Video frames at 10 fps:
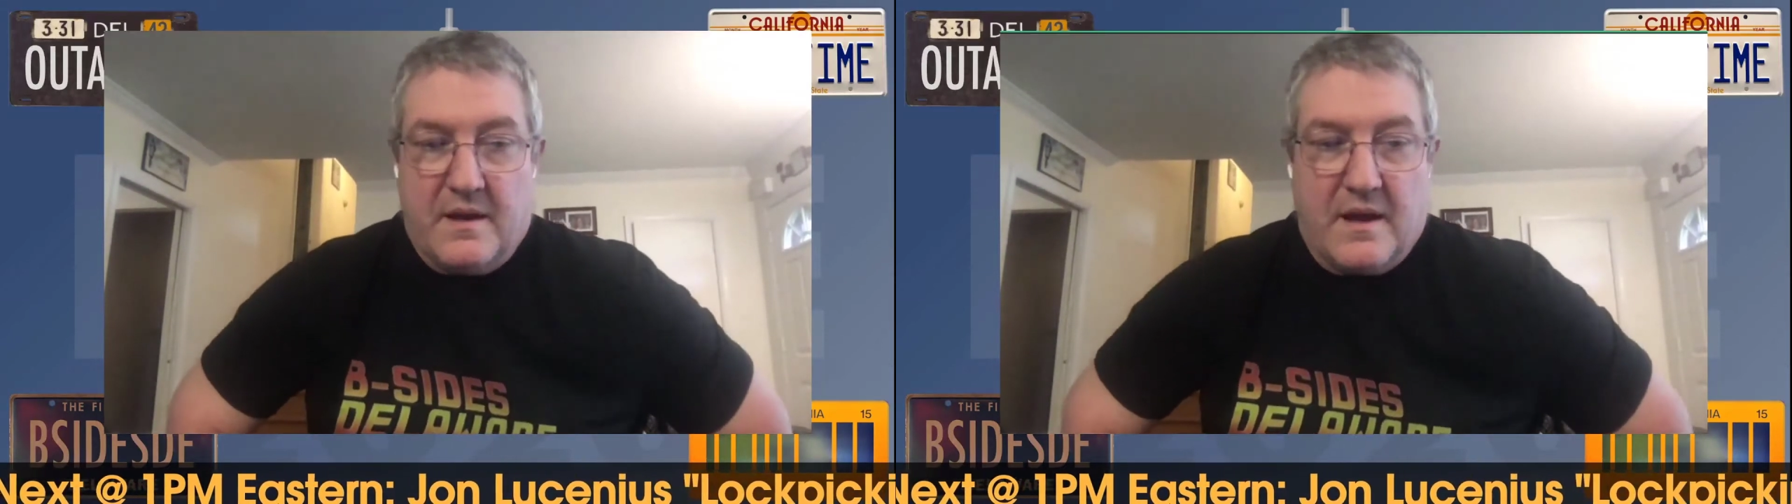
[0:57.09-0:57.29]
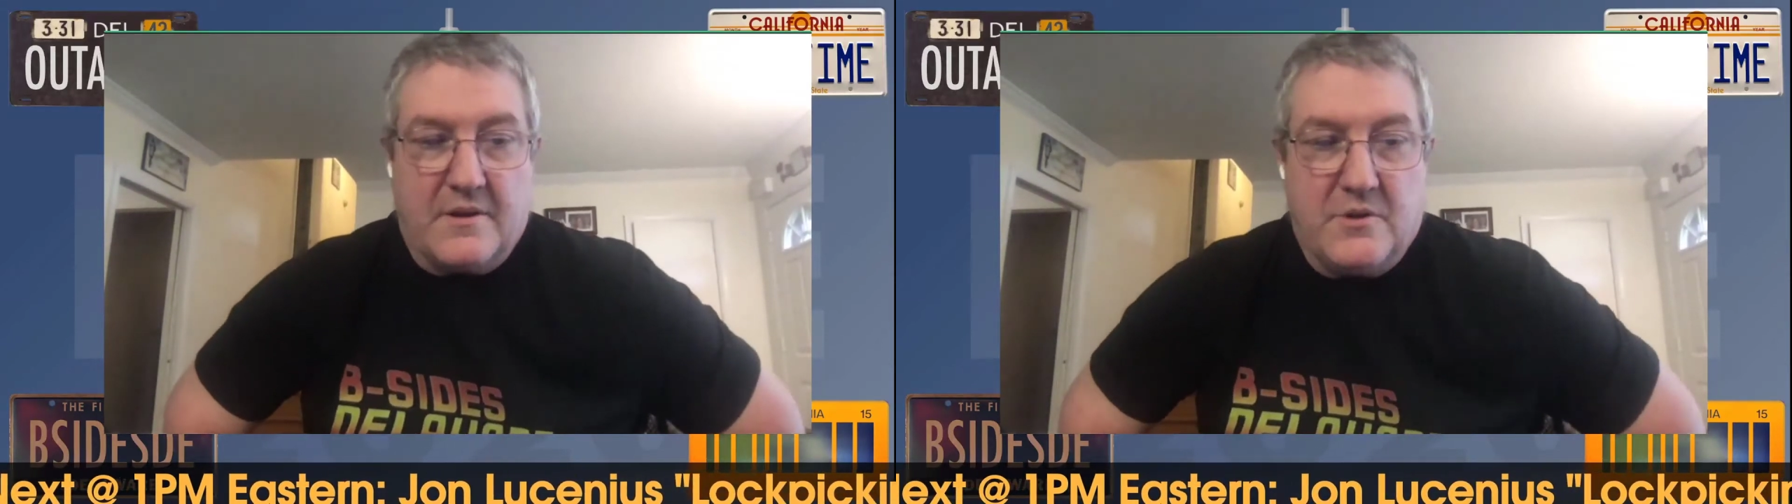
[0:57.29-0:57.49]

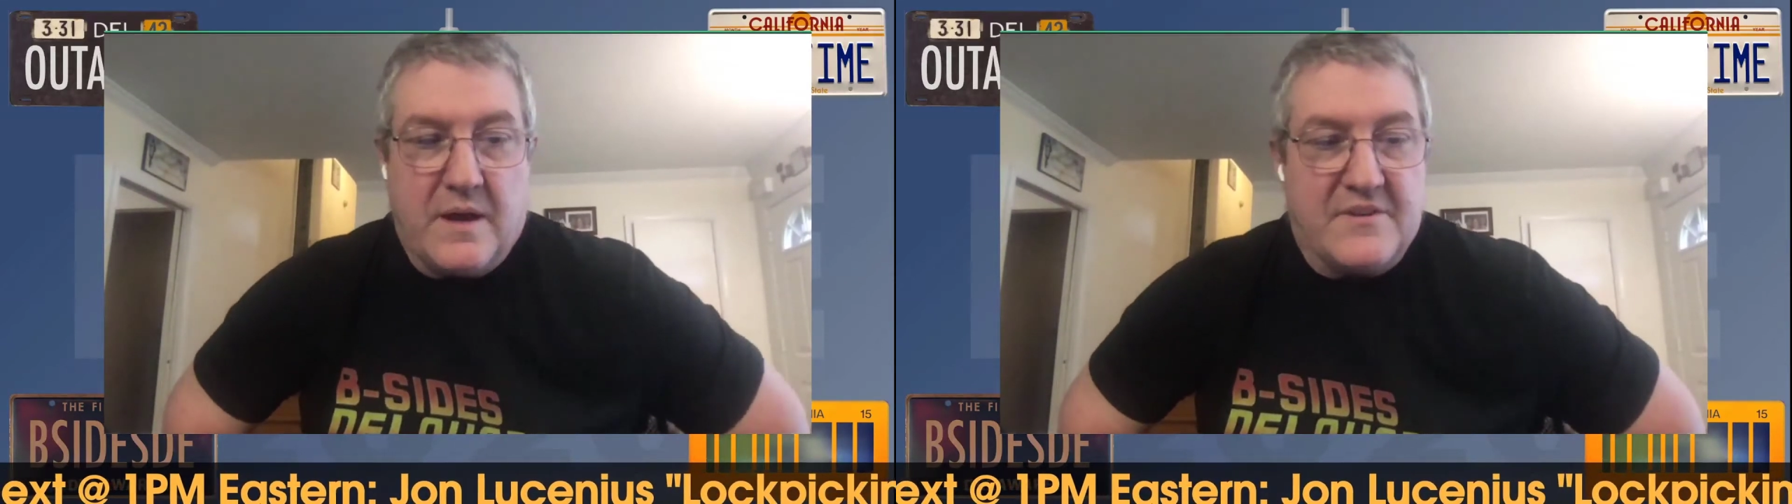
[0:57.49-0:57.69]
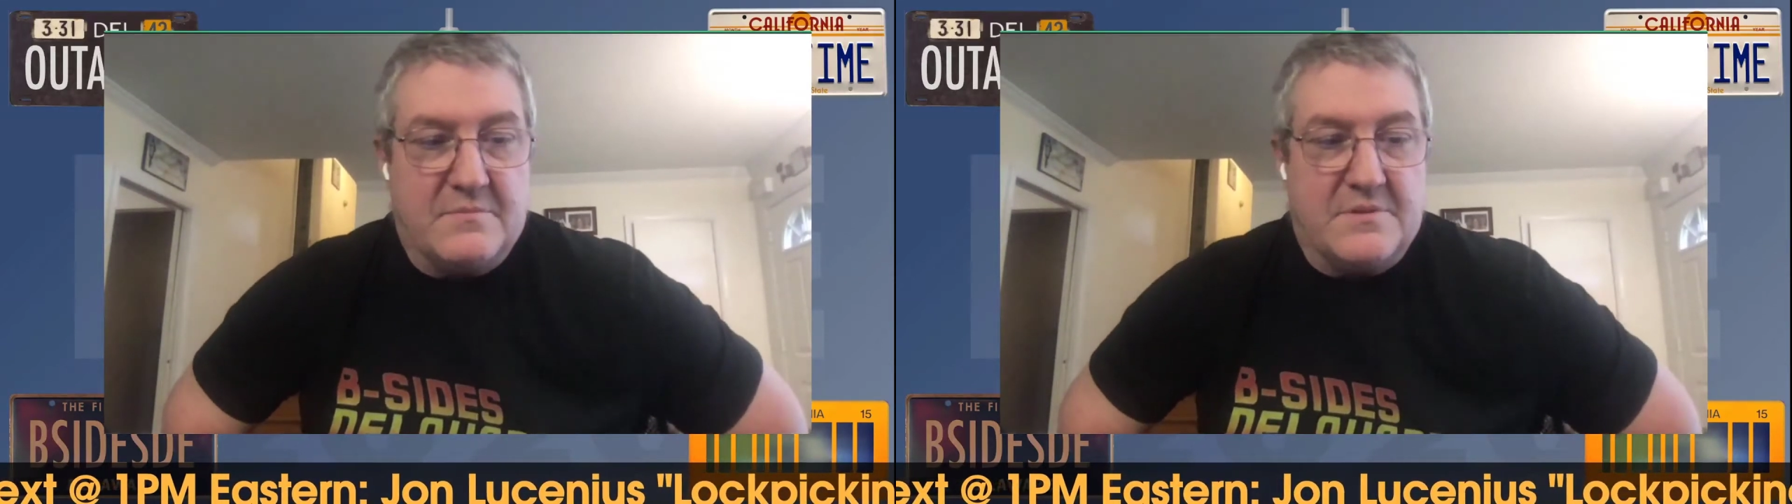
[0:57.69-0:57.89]
I do
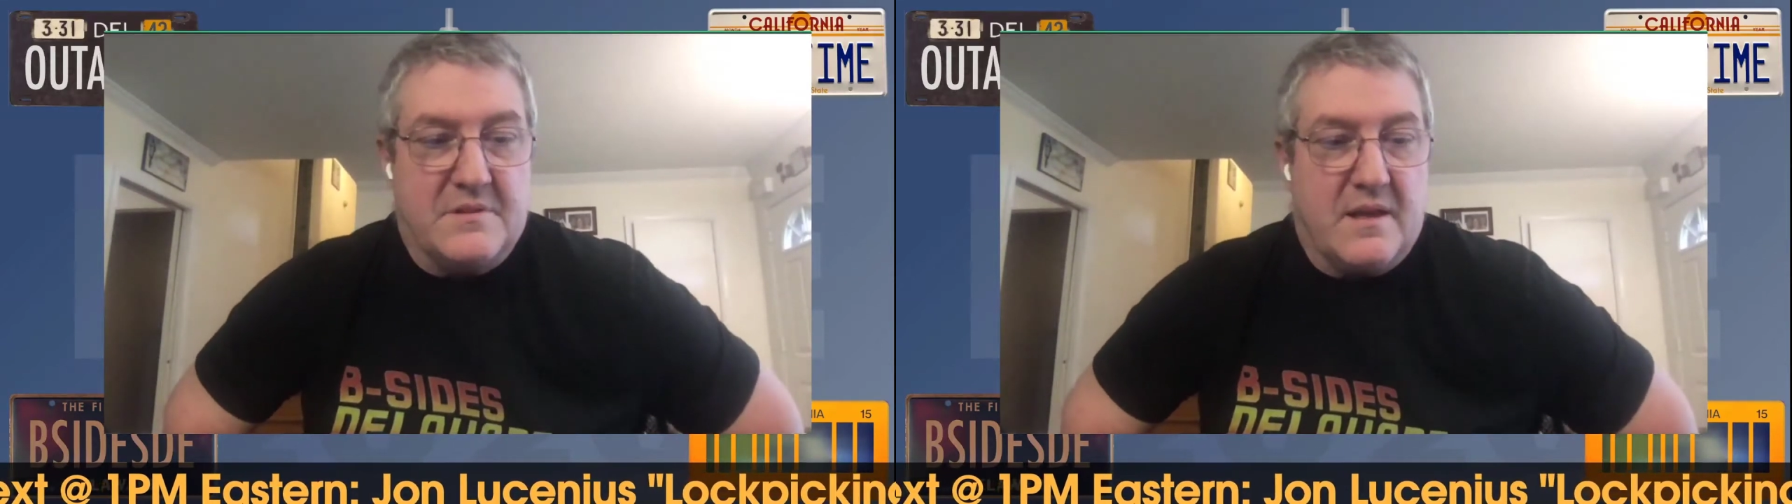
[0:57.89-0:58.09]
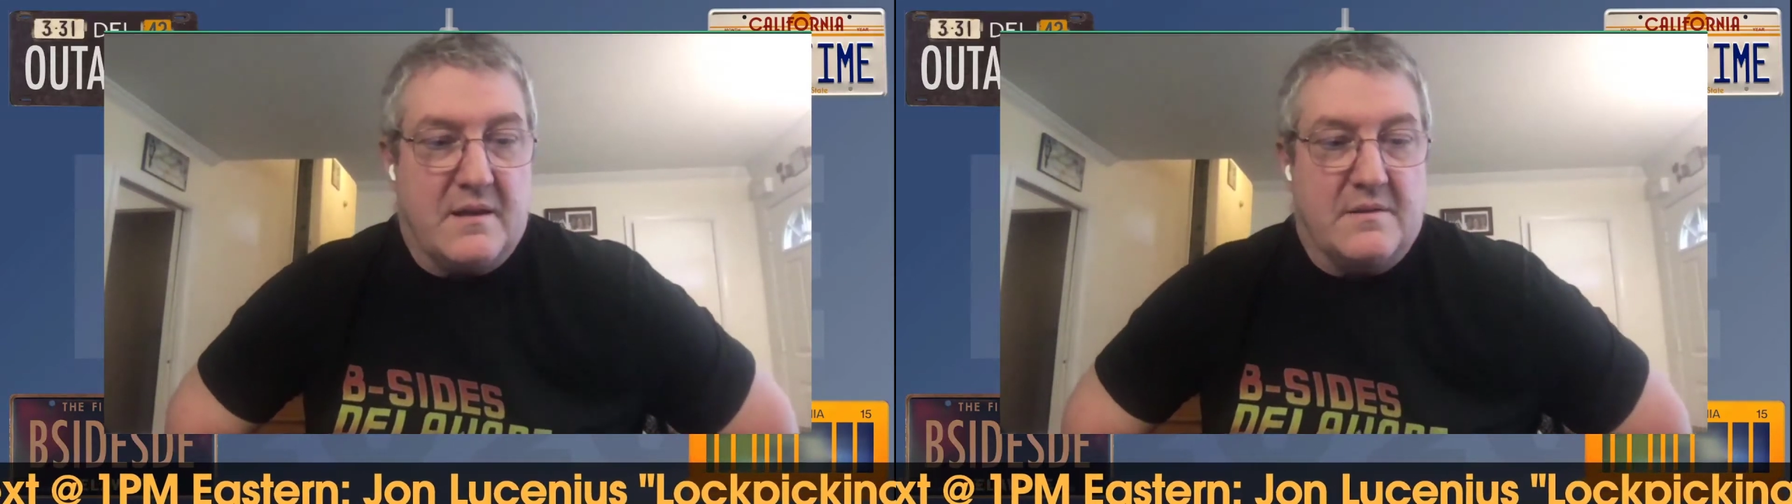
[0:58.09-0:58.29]
have some
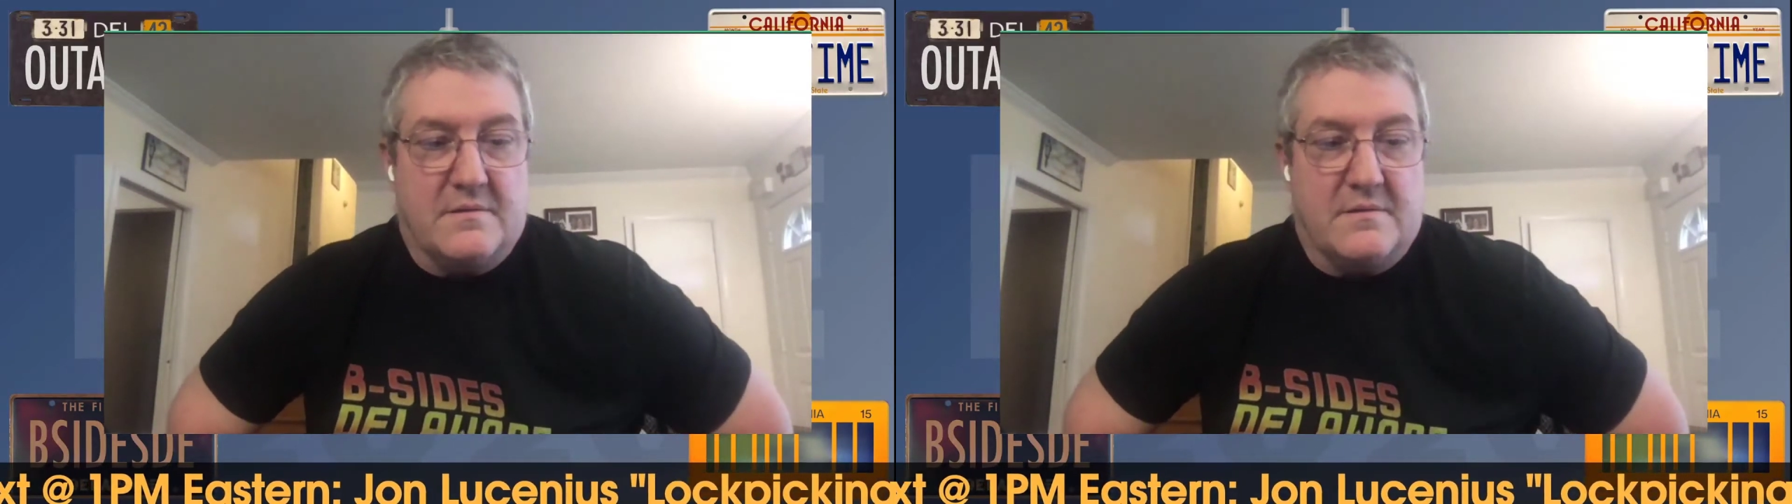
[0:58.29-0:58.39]
slides.